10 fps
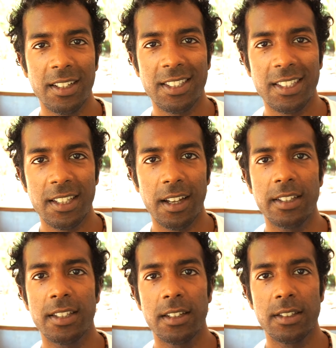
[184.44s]
in
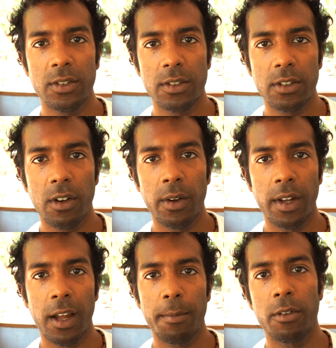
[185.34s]
society, as you're growing
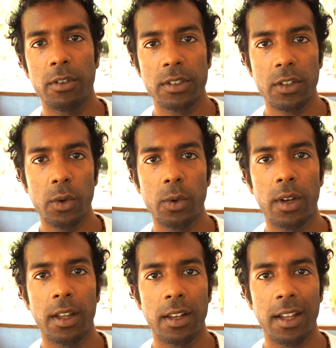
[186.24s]
up through school
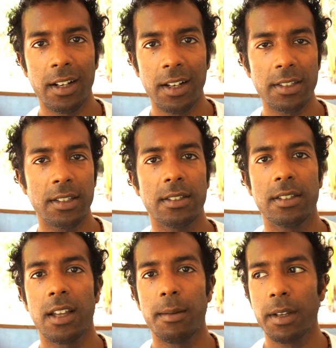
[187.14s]
and adolescence
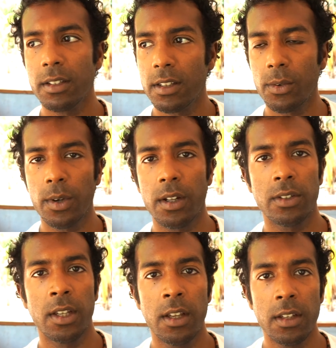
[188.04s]
and coming into the world,
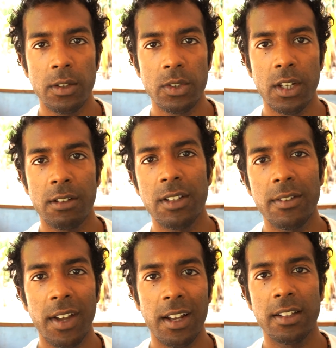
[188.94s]
you're generally
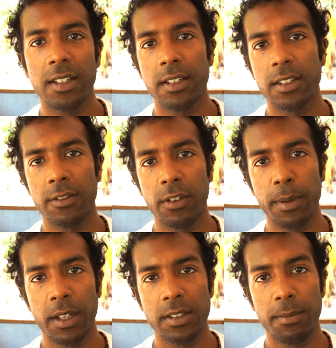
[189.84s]
validated for
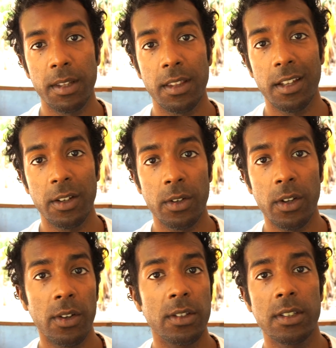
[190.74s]
being something that you're
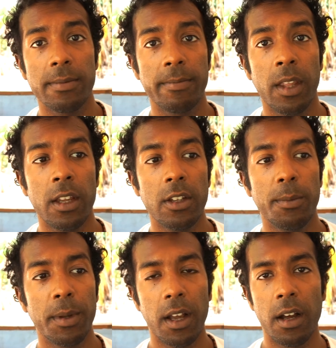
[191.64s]
not. You're
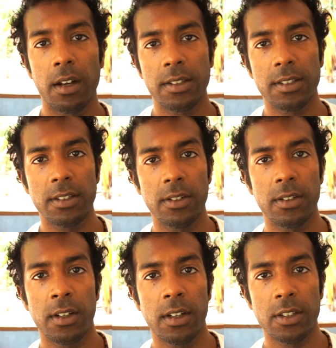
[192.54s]
being asked to
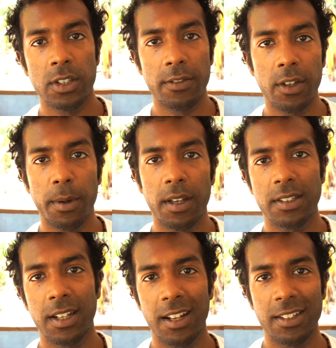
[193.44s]
shift your
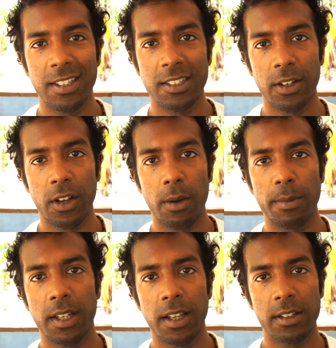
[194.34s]
personality to
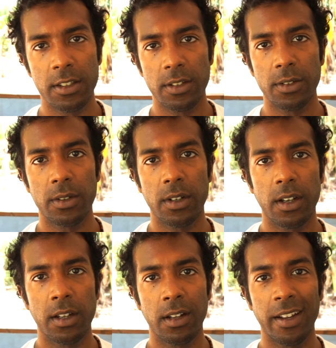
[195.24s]
accommodate to
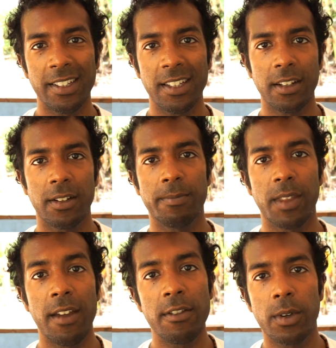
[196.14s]
an ideal
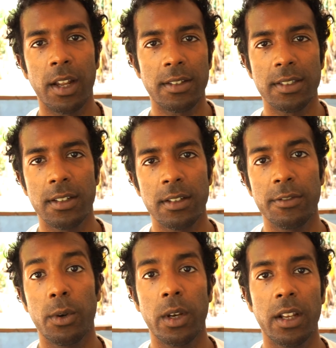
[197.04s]
that everyone has to
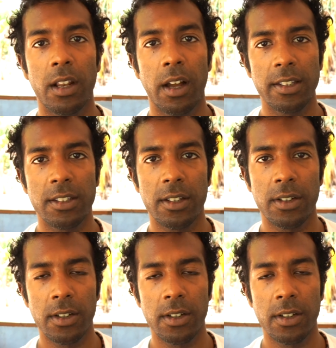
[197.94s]
fall in line to.